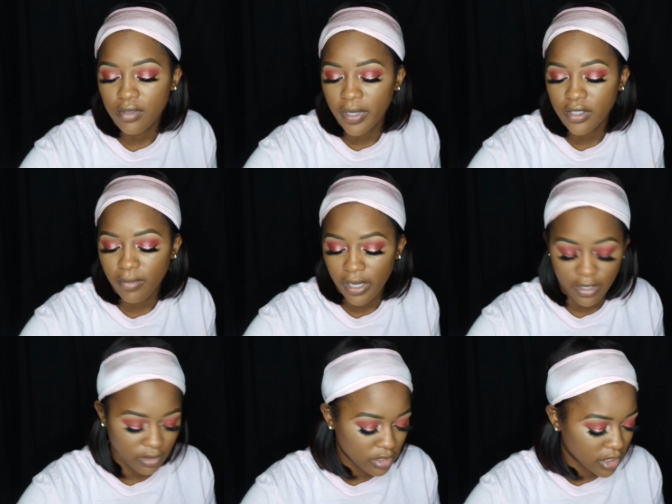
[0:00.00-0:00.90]
to make
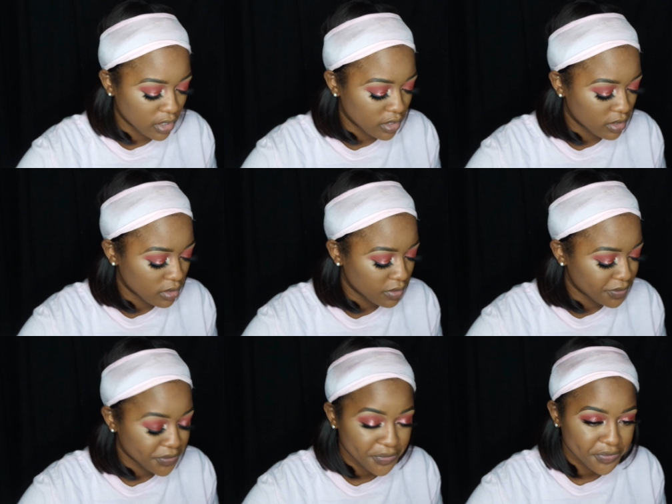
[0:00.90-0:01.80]
somebody else jealous.
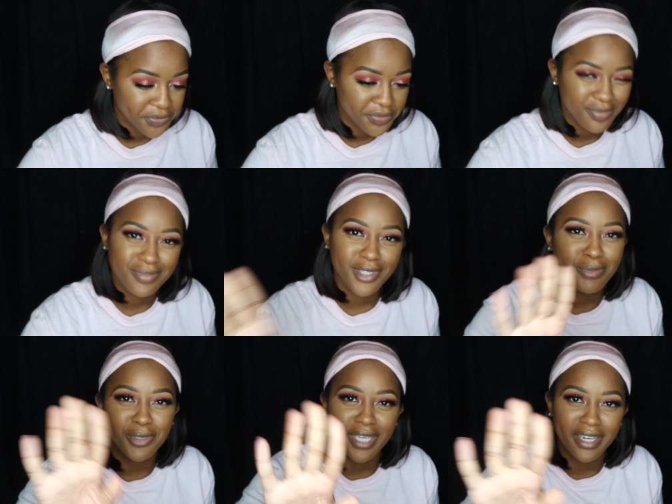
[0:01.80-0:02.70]

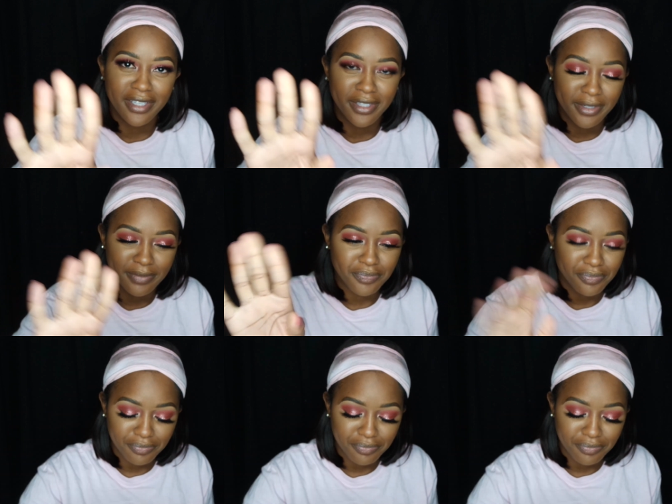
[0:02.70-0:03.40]
Don't do that either.